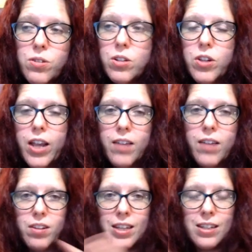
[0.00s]
You have the
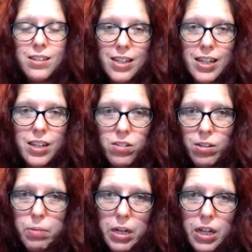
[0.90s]
things that kill the
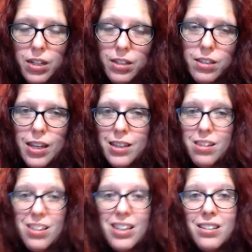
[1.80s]
bugs and the
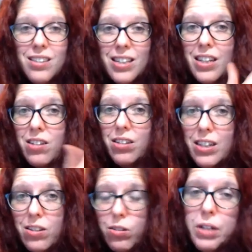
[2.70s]
things that kill the
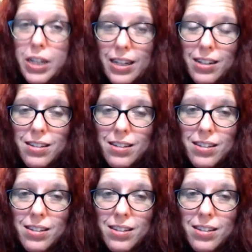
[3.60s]
other plants.